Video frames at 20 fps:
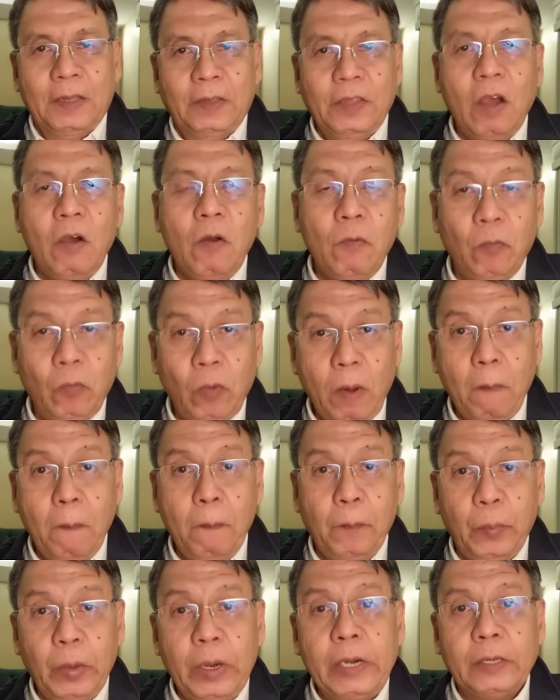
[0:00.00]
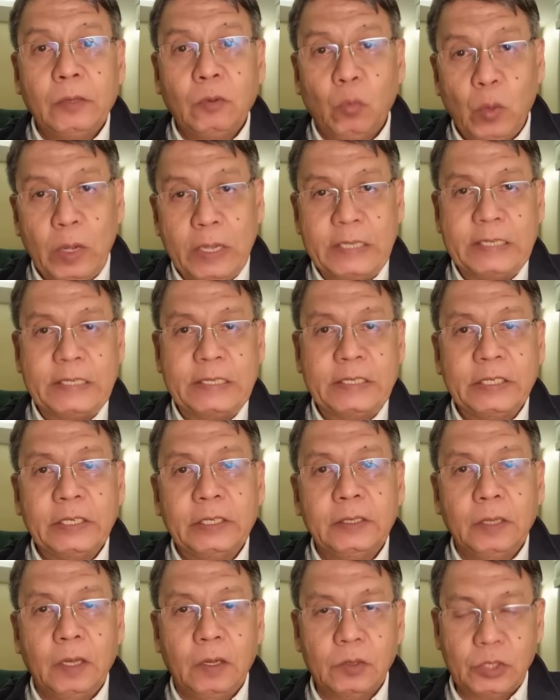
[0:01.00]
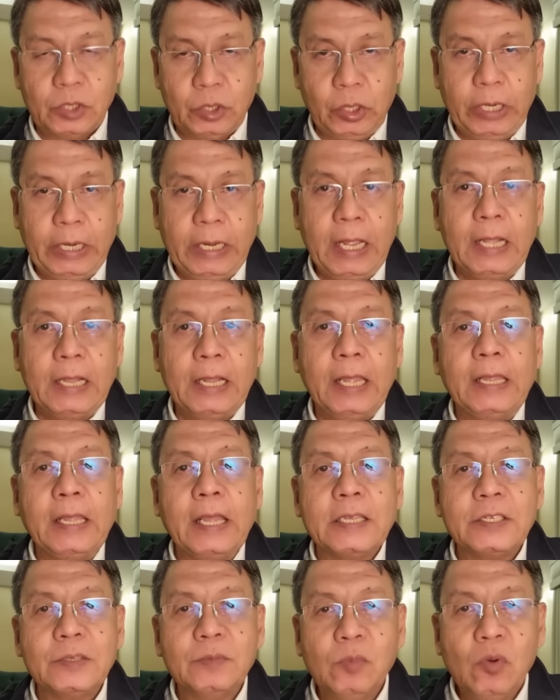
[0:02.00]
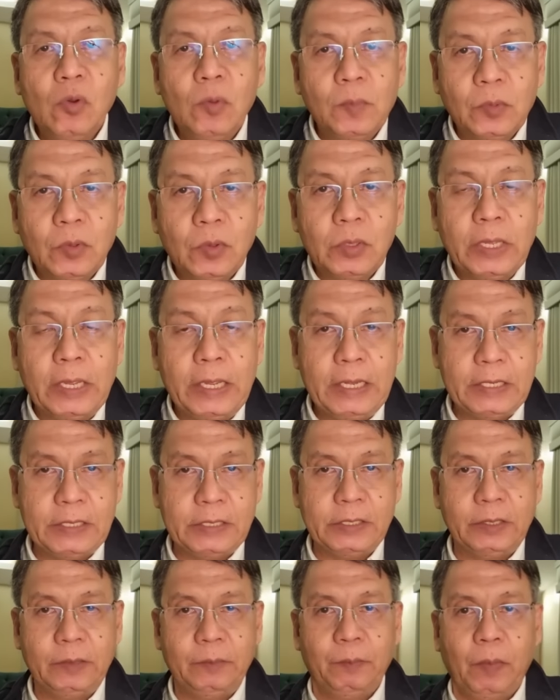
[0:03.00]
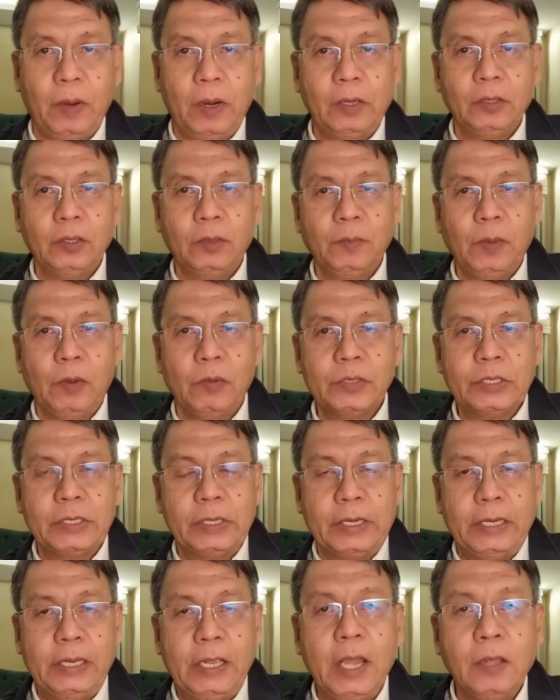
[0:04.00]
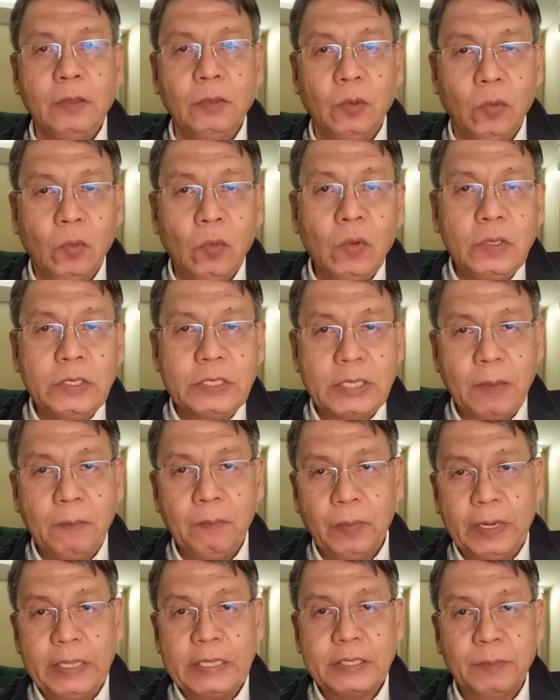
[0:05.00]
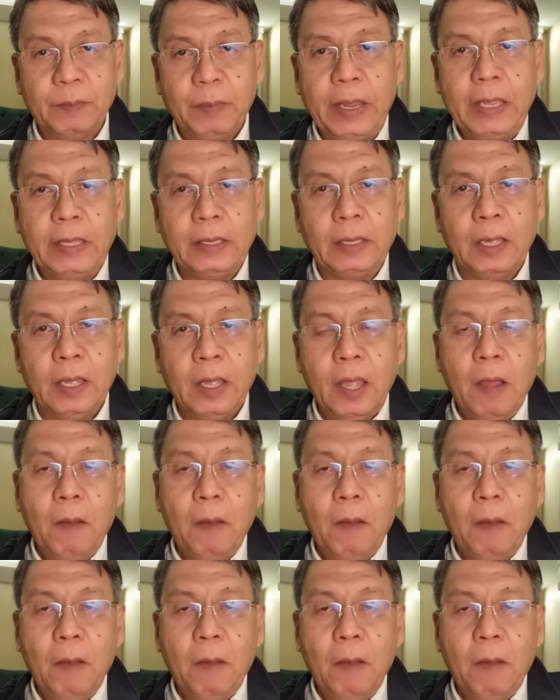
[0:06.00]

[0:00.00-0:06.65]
Now, from Perth, Western Australia, let us move to the eastern part of Australia, doon sa Brisbane.